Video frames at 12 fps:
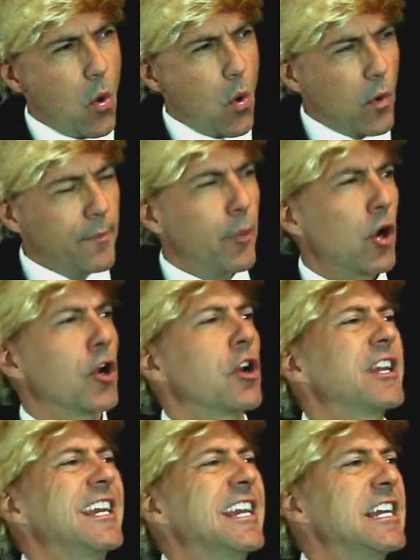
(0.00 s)
When Burger
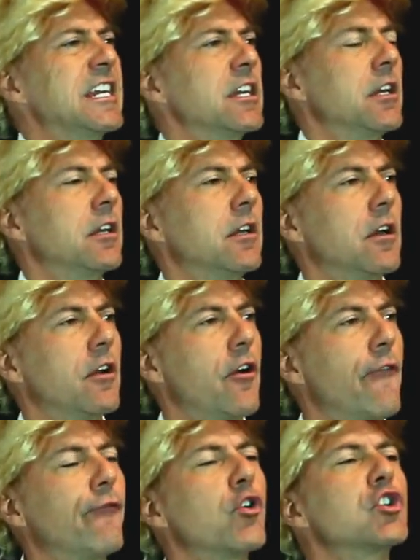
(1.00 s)
King
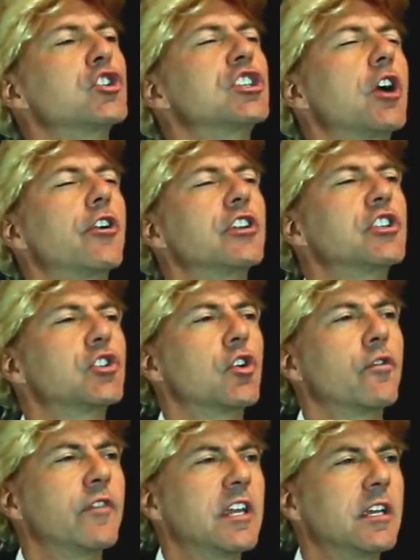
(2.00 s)
first started
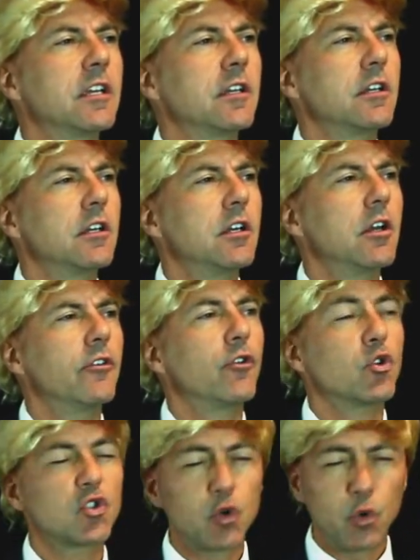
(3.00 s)
serving
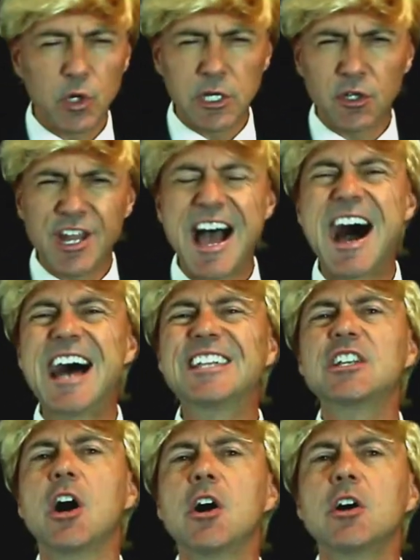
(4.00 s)
those grilled hot
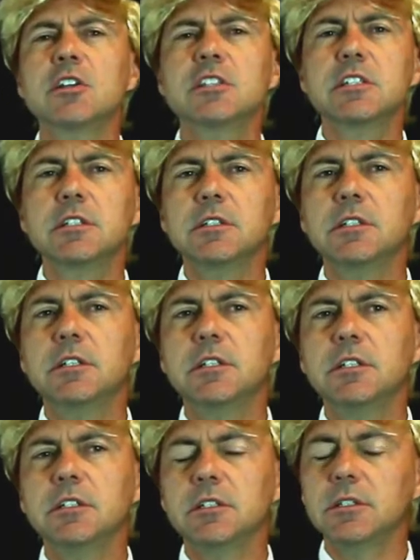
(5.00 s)
dogs,
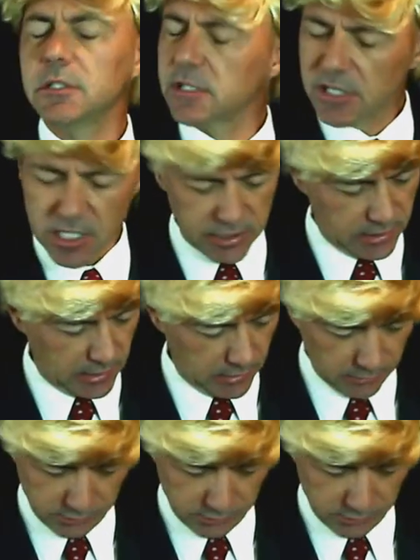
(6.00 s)
disgusting.